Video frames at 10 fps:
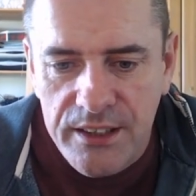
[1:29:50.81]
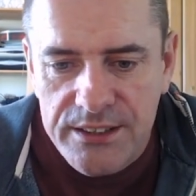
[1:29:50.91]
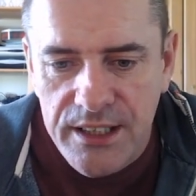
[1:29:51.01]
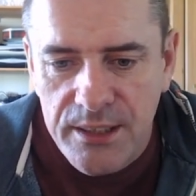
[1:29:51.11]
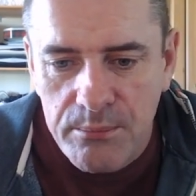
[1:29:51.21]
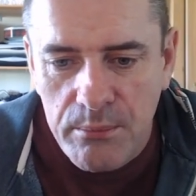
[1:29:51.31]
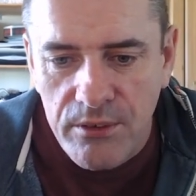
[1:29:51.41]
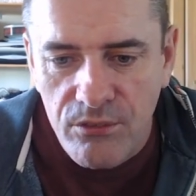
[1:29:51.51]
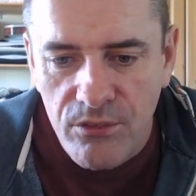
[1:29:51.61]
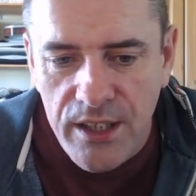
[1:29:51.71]
I see
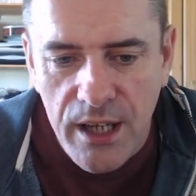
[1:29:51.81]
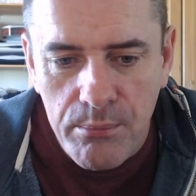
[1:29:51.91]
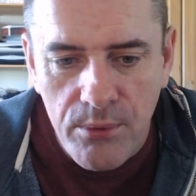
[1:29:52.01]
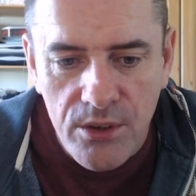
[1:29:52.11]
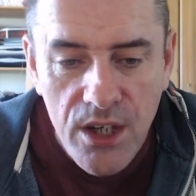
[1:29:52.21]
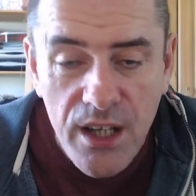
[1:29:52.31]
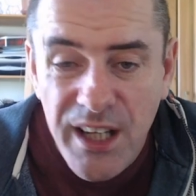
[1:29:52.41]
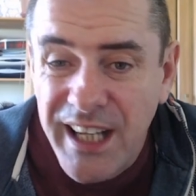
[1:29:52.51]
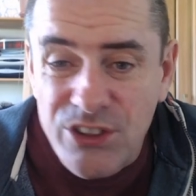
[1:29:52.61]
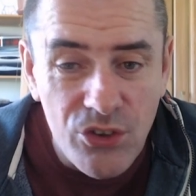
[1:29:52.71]
people are really that bored.
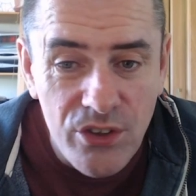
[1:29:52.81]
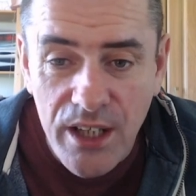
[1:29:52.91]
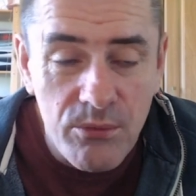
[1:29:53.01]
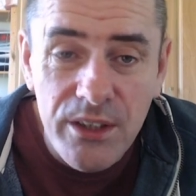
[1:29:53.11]
It's okay.